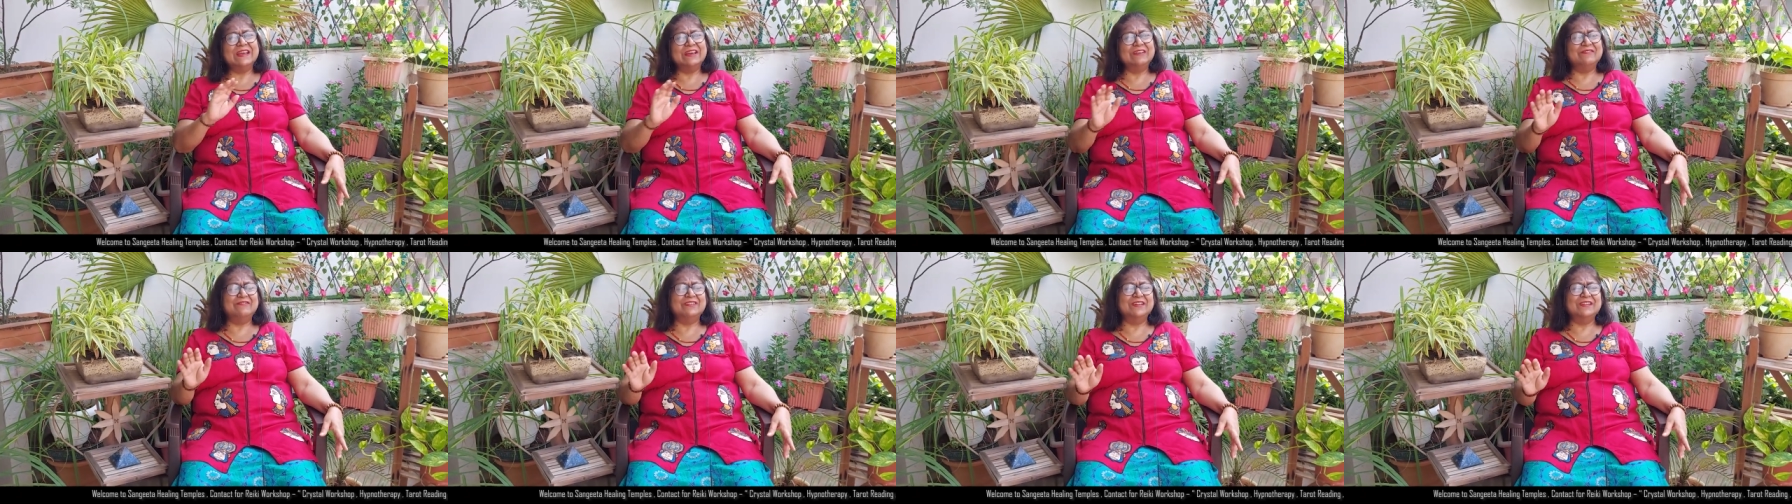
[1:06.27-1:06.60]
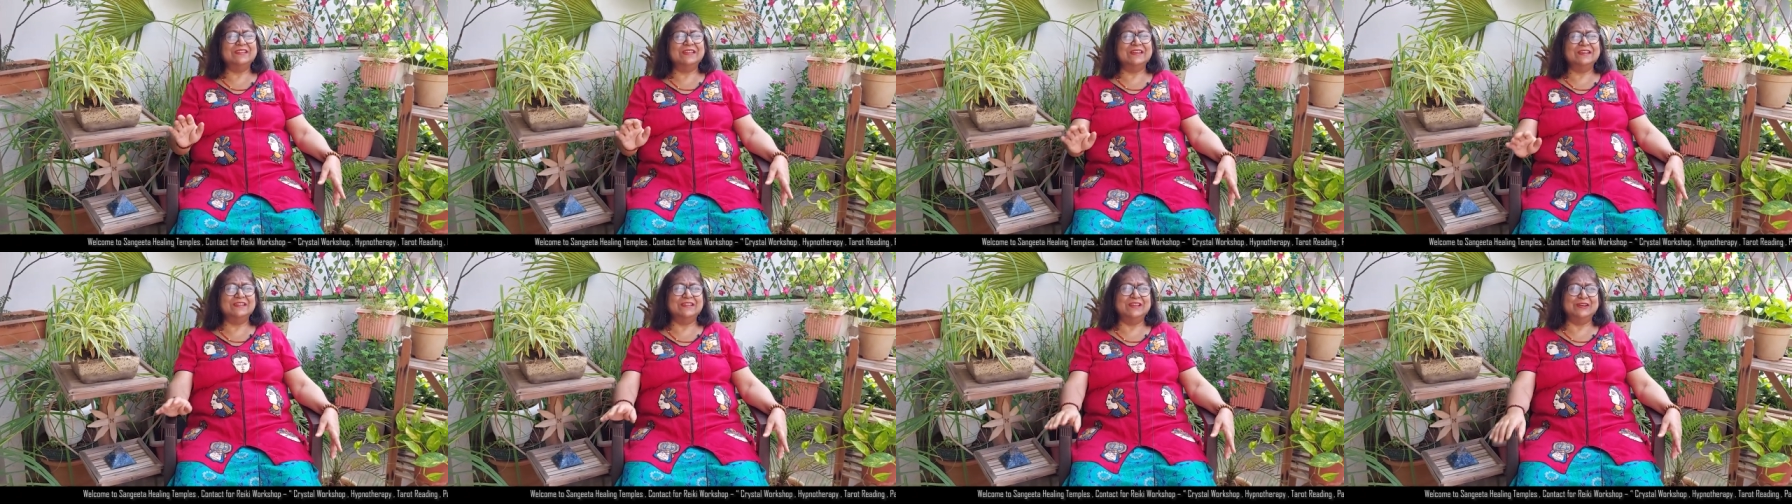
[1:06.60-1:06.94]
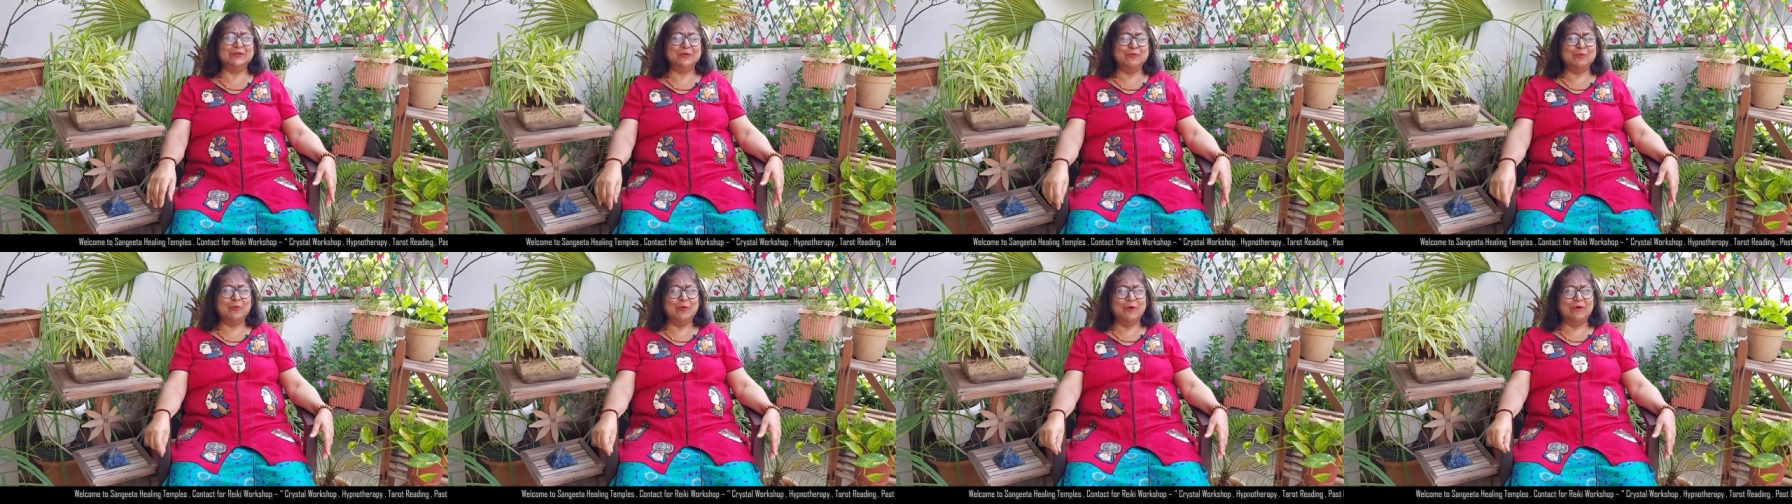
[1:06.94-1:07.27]
everything
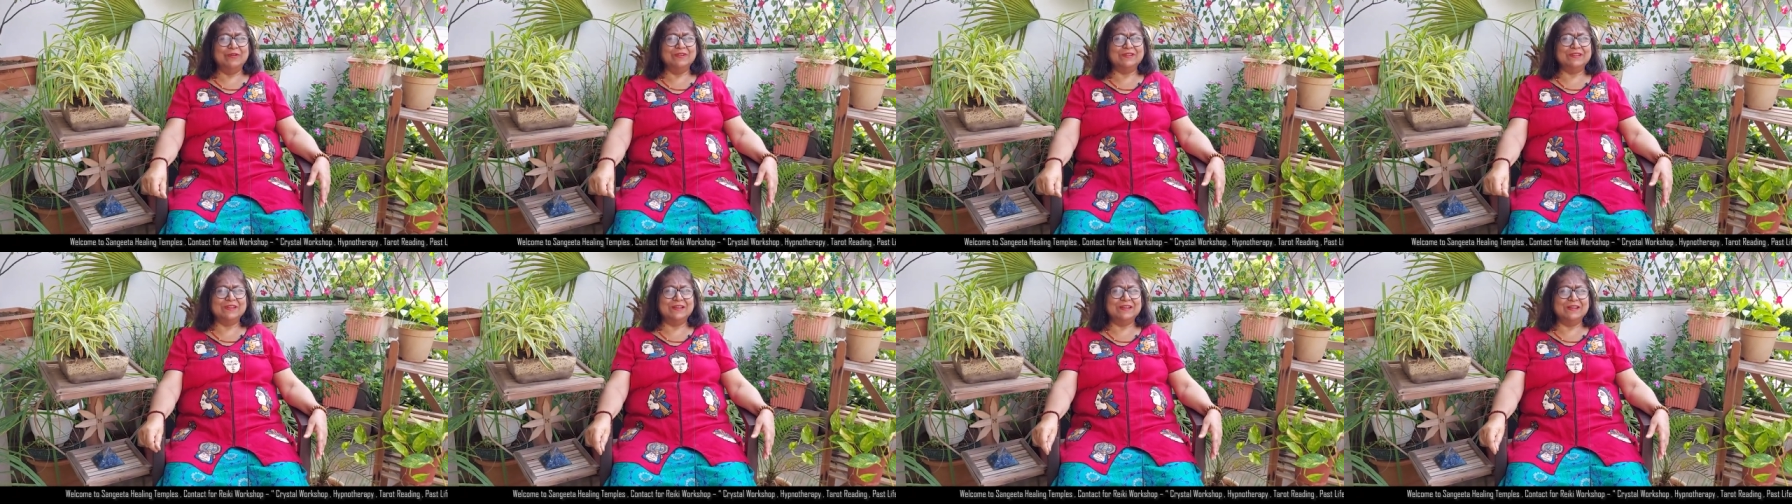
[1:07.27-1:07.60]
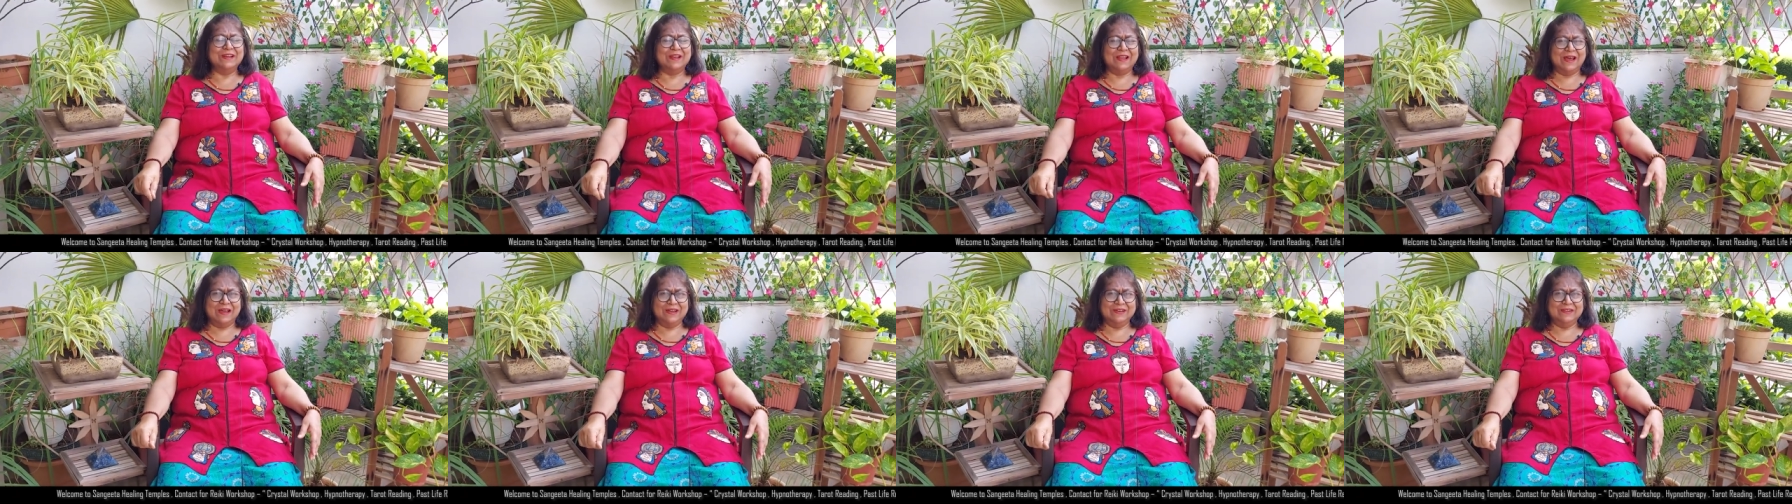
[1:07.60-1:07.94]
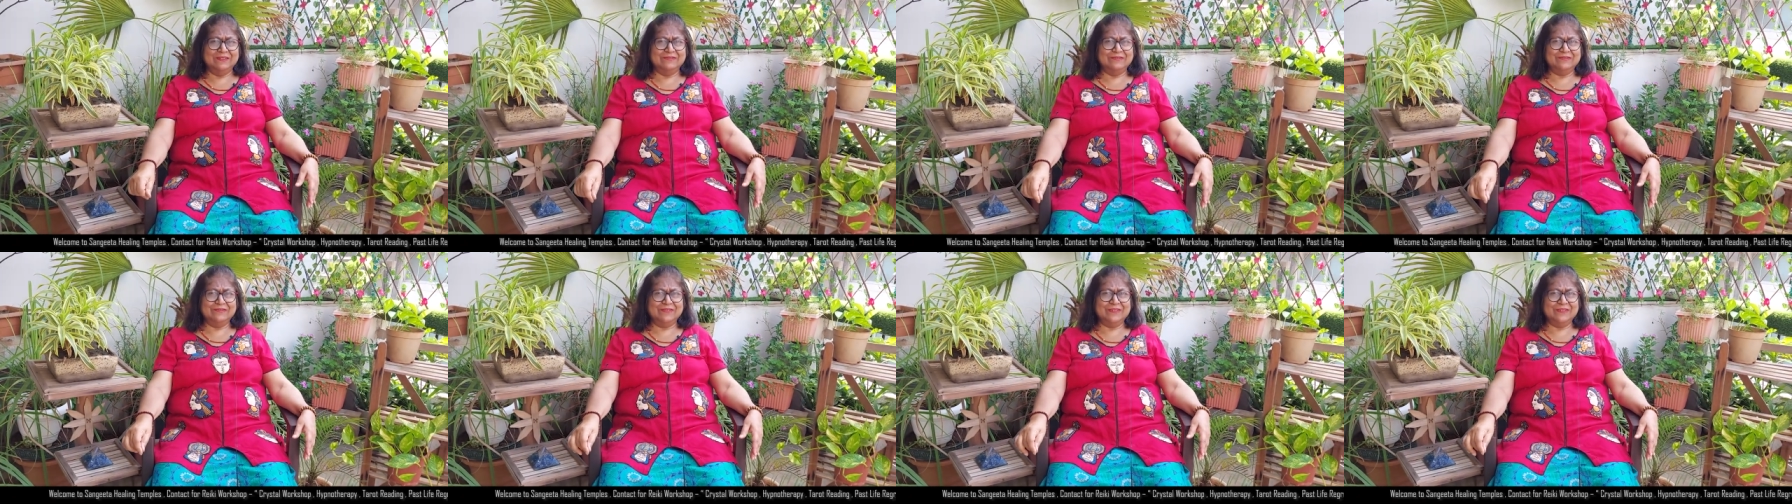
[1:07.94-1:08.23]
that you want in life.